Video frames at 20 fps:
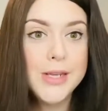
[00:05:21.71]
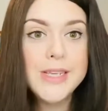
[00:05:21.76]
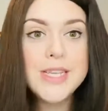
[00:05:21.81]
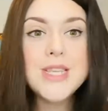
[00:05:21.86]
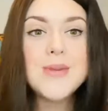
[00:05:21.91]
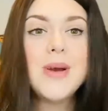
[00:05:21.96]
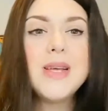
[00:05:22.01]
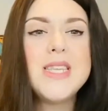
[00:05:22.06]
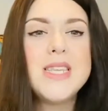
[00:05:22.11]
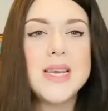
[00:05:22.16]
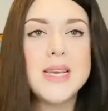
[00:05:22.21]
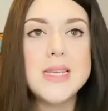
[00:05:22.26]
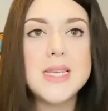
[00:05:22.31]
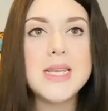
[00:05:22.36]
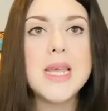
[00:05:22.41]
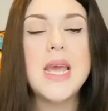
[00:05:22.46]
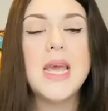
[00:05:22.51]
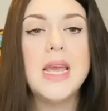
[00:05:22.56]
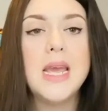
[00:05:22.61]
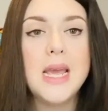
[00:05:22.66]
So as you can
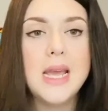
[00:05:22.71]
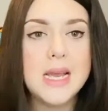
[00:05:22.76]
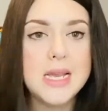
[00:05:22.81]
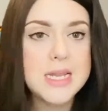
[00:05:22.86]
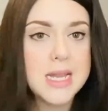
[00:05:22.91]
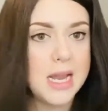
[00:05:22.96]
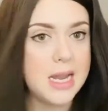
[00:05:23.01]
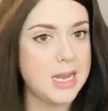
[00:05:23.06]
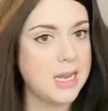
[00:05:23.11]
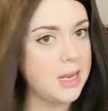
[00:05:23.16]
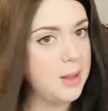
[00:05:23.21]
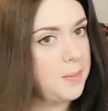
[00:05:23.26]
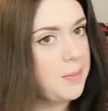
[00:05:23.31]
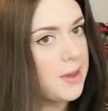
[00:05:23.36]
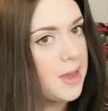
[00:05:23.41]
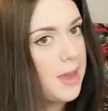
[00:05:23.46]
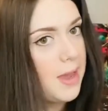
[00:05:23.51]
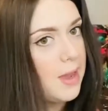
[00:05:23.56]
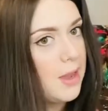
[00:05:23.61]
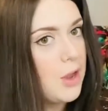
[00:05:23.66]
see, it is a little
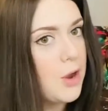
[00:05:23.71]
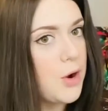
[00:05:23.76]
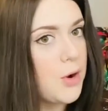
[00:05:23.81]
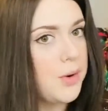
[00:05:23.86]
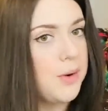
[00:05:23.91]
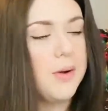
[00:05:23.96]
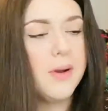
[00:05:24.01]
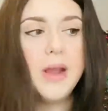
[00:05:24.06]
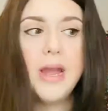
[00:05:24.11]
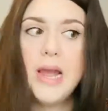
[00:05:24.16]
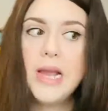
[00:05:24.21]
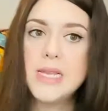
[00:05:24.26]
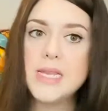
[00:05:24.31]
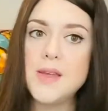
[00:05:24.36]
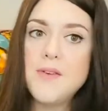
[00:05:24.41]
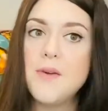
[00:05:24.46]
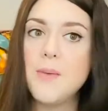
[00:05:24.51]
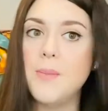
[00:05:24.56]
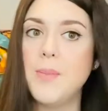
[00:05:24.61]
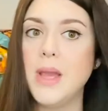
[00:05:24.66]
bit
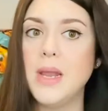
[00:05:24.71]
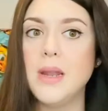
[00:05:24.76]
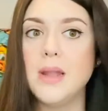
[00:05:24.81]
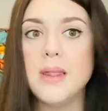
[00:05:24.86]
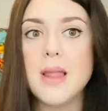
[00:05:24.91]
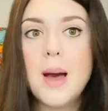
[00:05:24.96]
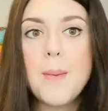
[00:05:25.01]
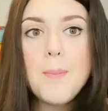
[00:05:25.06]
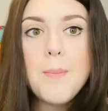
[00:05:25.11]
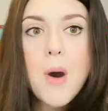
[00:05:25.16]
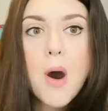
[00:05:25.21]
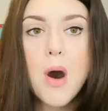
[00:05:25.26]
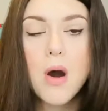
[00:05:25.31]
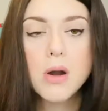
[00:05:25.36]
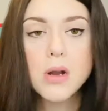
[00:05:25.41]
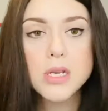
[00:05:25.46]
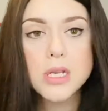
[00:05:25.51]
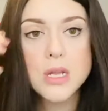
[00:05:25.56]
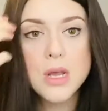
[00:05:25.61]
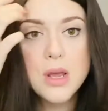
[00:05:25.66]
crazy from being in that
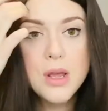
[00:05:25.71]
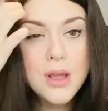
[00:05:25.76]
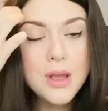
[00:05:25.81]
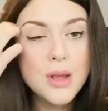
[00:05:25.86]
box.